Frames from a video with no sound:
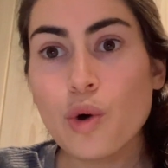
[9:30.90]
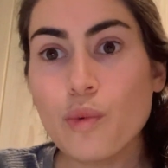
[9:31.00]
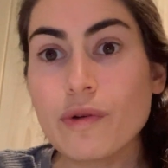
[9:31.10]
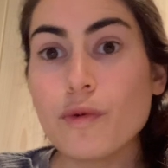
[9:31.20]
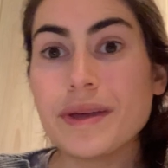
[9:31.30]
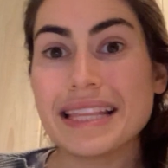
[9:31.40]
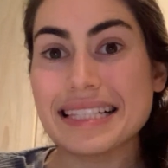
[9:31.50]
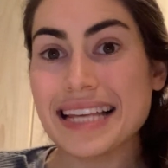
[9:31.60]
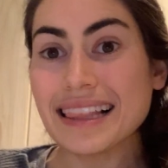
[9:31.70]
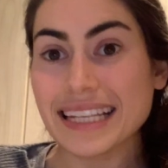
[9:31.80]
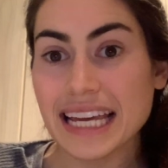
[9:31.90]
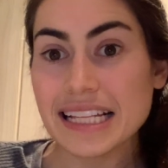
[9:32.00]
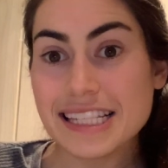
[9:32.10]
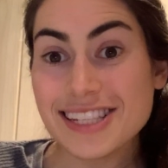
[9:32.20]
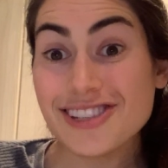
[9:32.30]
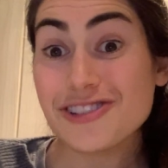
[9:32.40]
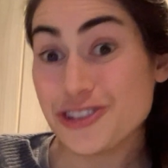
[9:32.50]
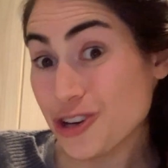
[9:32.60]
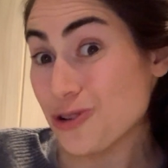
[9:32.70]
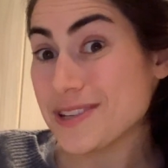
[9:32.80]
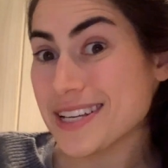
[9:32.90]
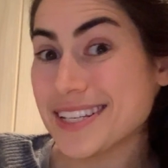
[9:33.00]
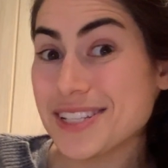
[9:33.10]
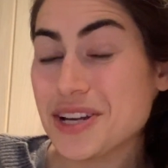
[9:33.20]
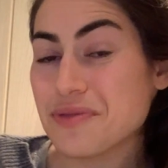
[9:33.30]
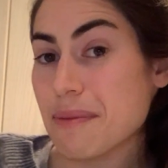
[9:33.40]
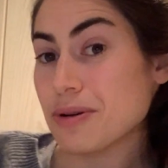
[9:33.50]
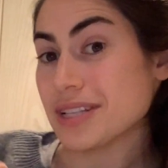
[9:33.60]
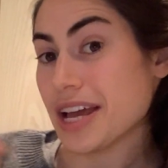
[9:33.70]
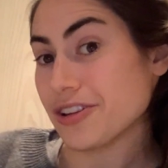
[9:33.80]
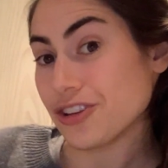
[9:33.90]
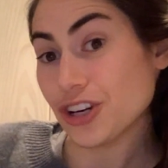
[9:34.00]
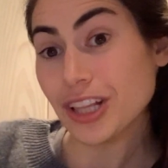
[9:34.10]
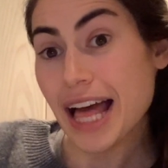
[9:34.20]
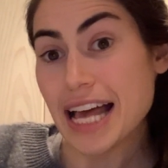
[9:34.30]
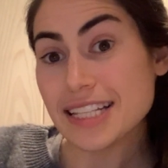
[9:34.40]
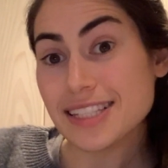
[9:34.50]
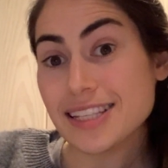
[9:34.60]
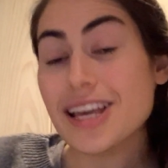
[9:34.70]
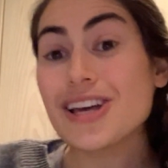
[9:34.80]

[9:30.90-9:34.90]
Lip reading: We would be the delegates chosen to represent your class.